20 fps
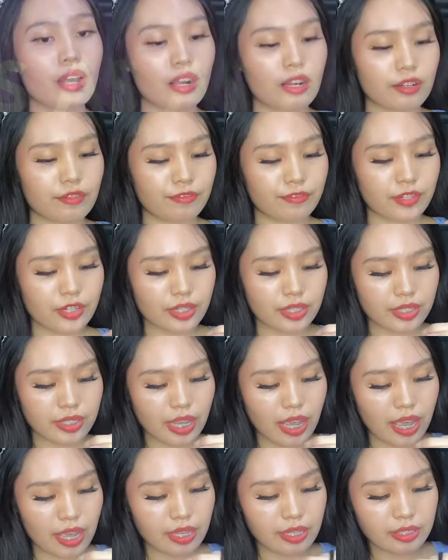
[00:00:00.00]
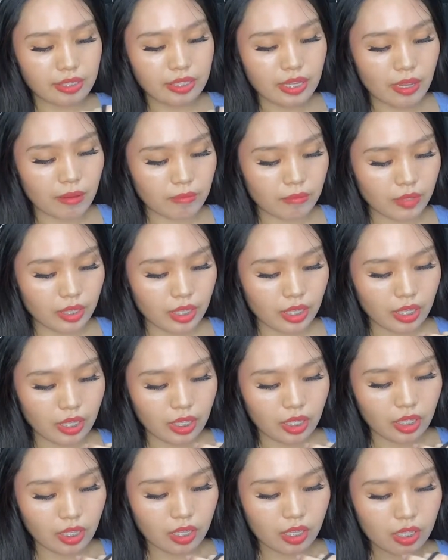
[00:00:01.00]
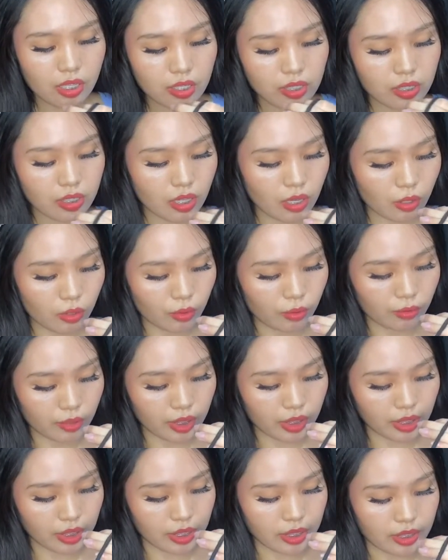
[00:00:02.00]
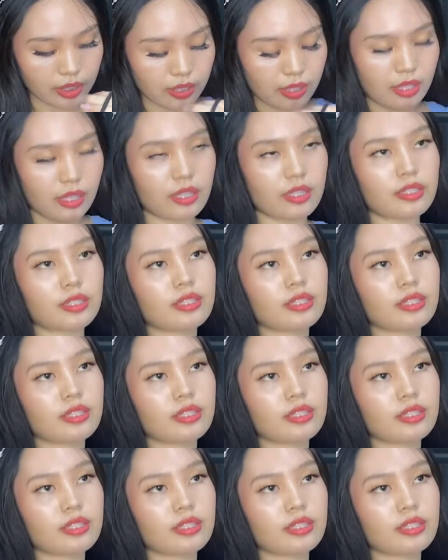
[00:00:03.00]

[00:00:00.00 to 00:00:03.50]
our first item is, what is this?